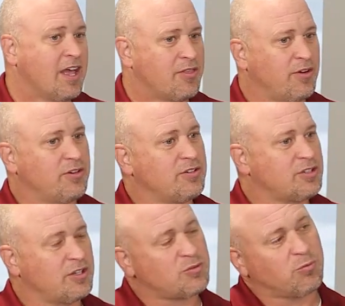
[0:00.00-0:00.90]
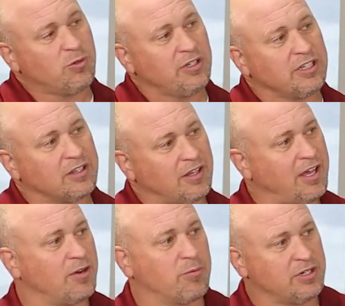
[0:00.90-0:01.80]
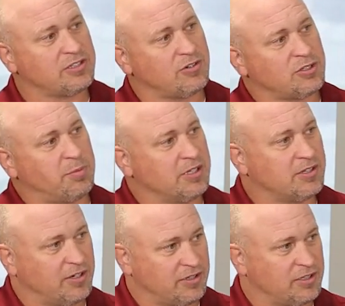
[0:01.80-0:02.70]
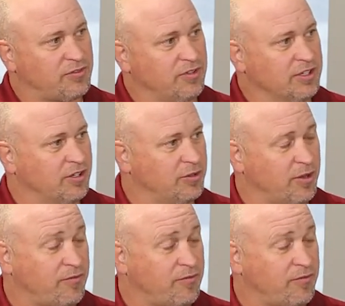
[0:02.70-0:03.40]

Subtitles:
there's really a lot of research been done in this field.